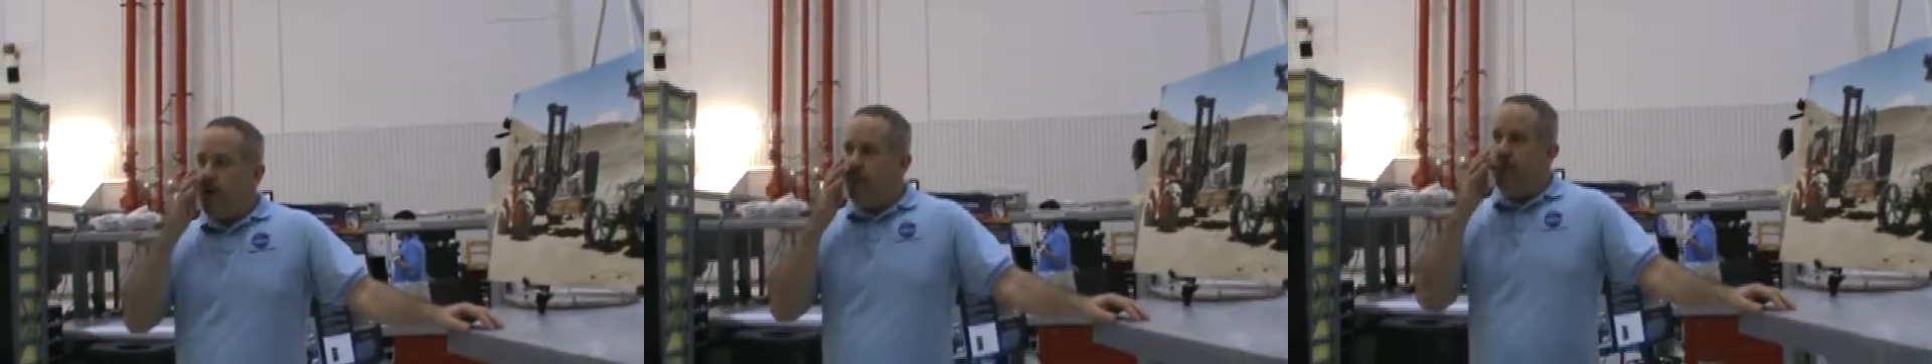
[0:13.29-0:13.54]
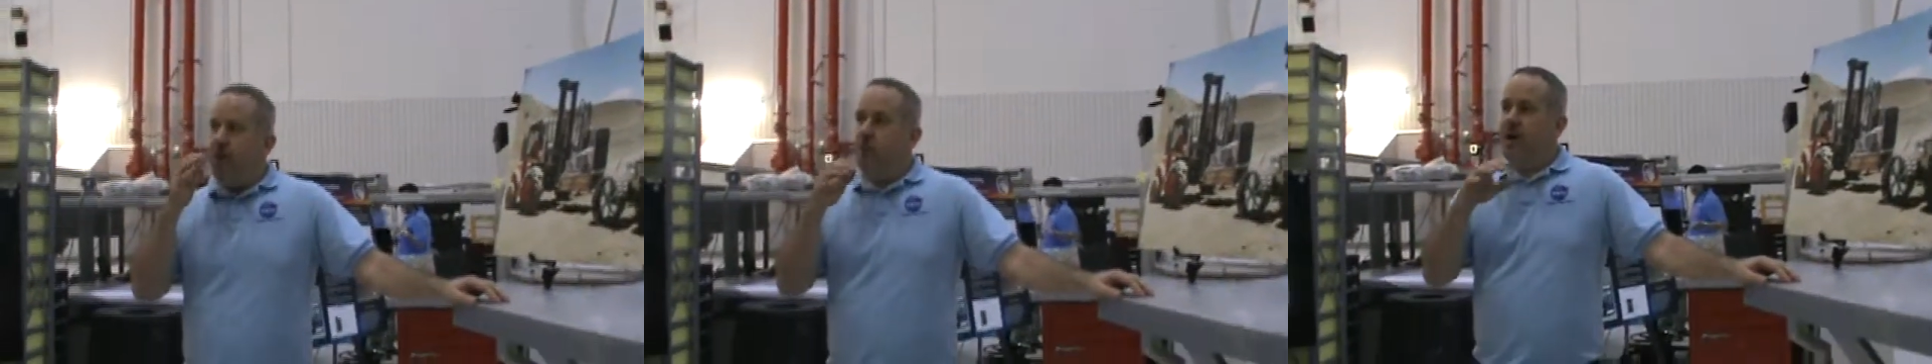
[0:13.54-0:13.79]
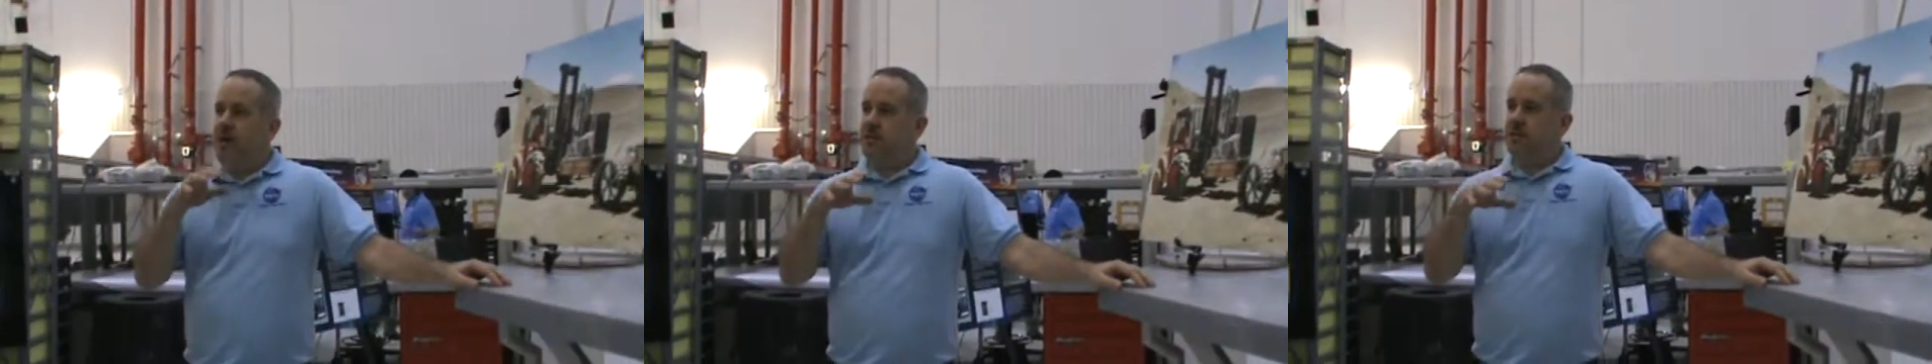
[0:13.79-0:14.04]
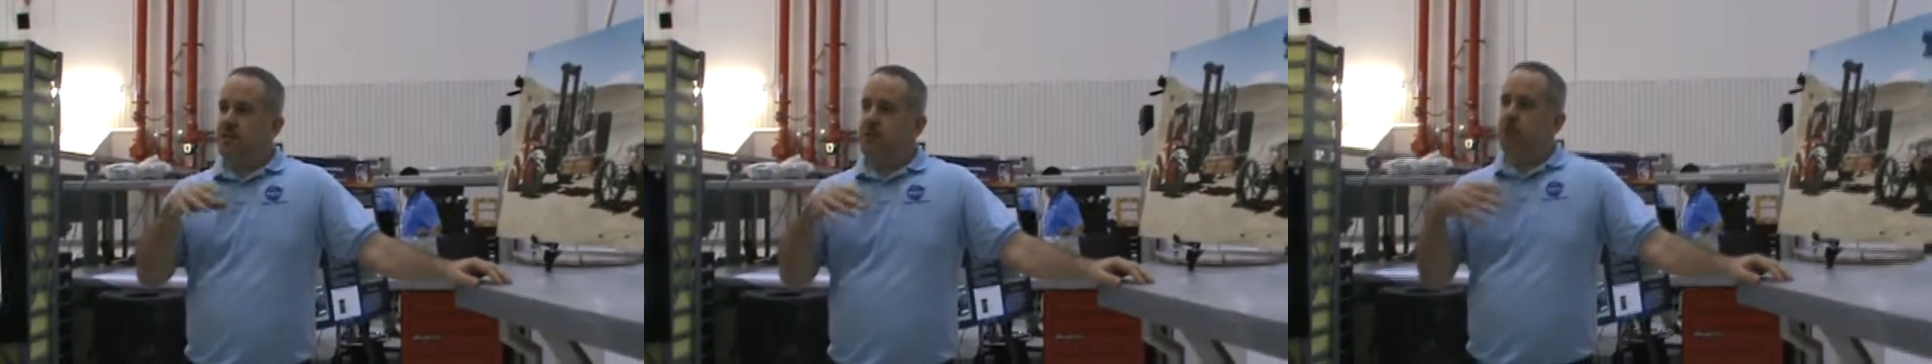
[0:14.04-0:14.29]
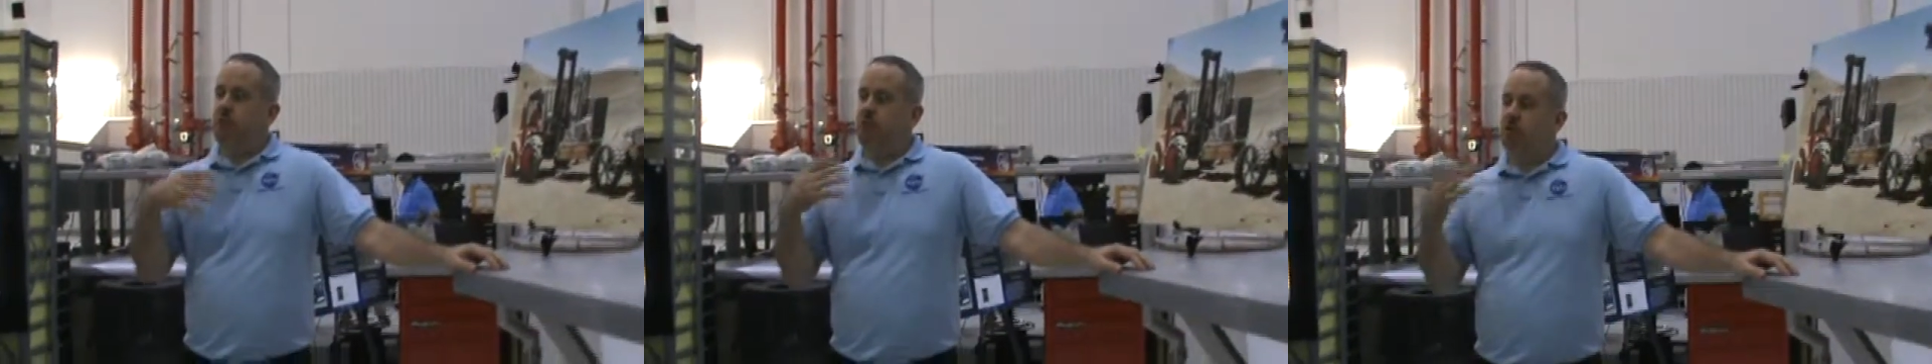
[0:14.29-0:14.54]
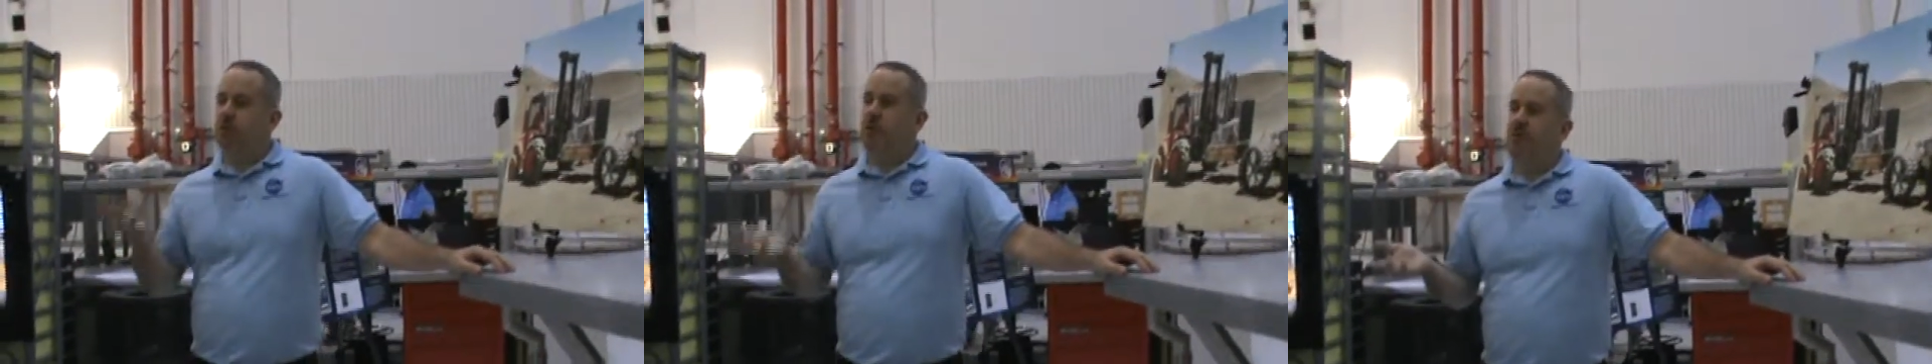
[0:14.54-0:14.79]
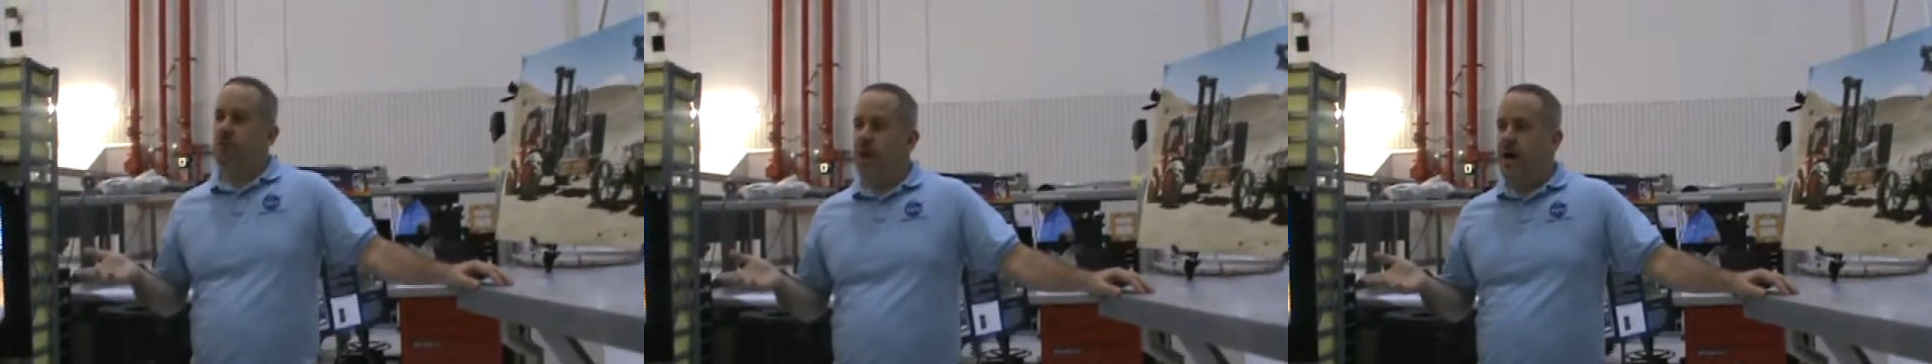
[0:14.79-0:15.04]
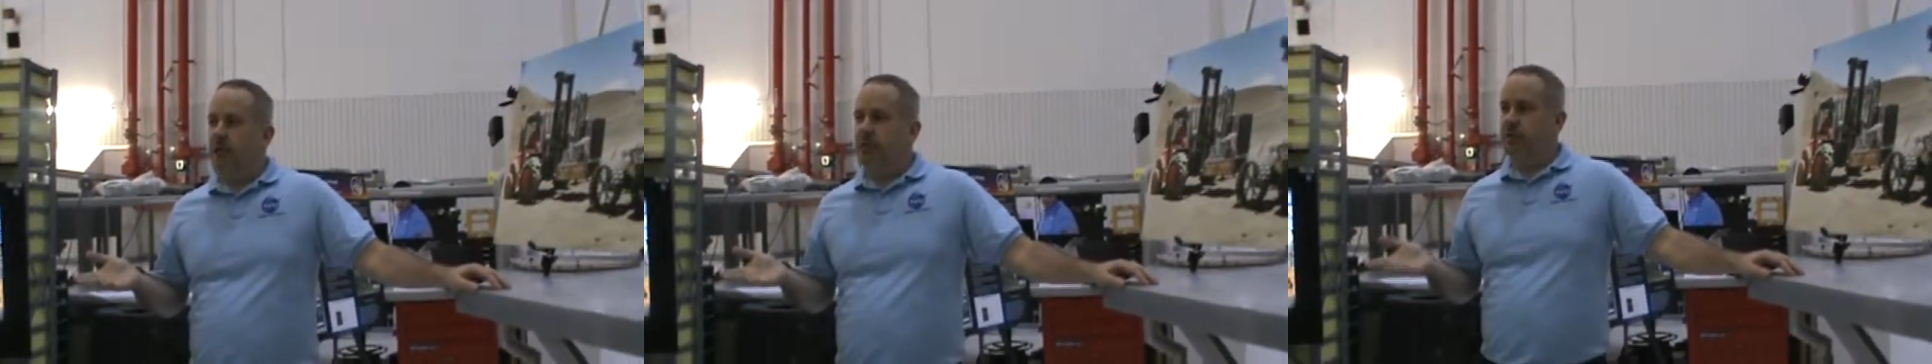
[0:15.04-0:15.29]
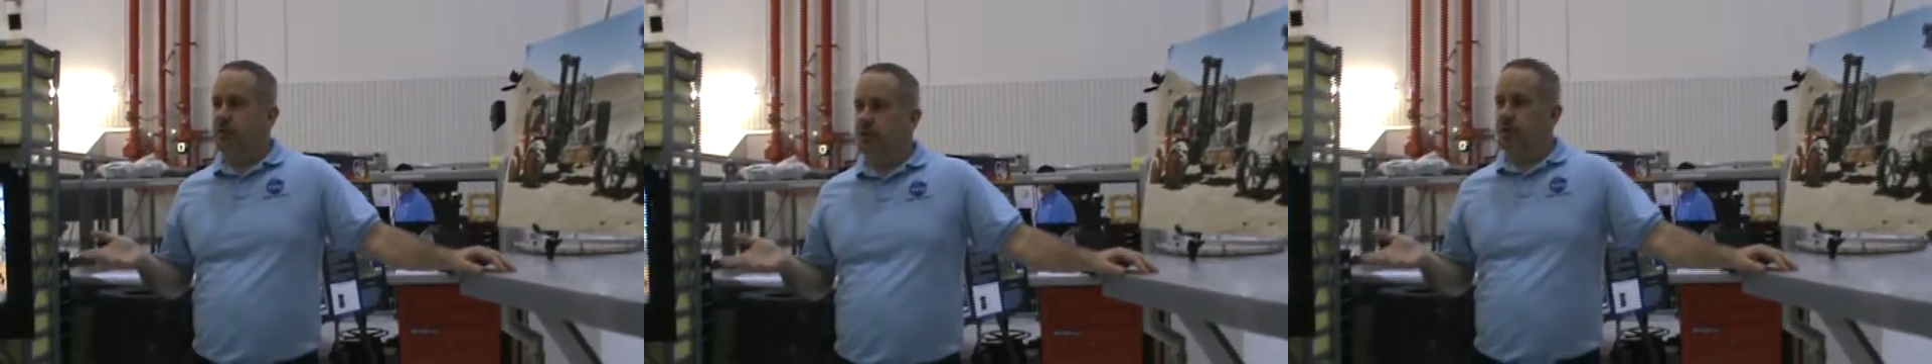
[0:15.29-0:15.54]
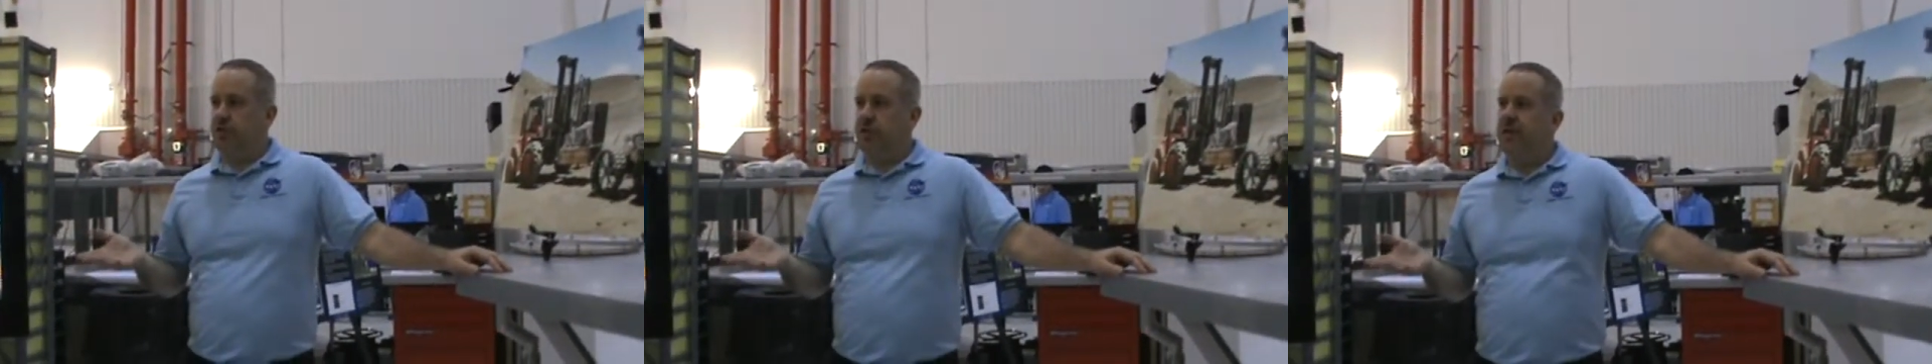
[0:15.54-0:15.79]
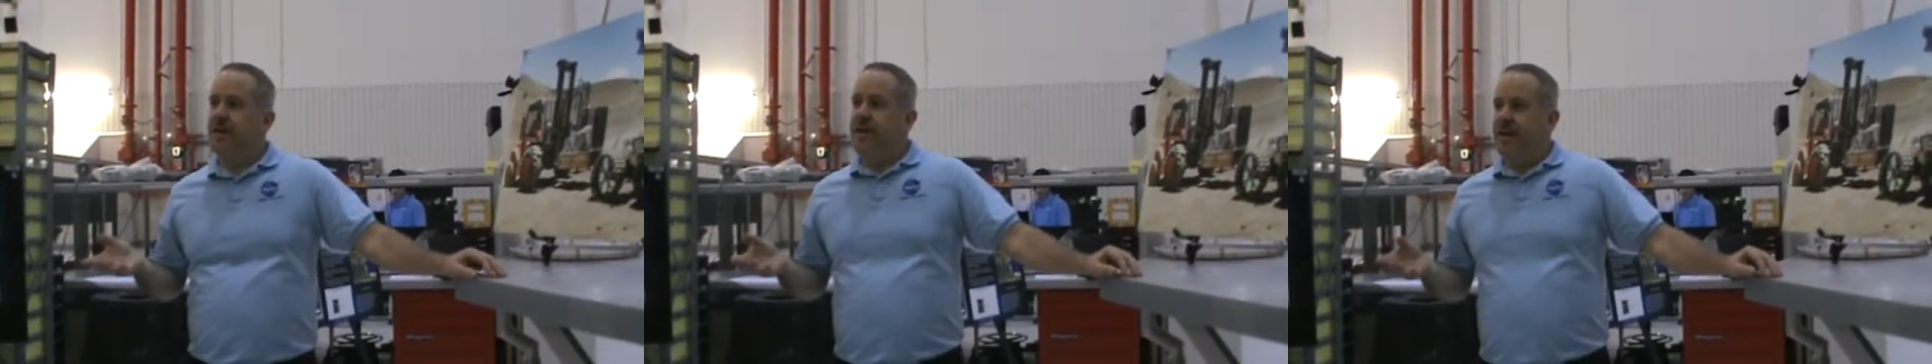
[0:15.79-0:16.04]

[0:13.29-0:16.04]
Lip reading: And that will actually, through a process called hydrogen reduction,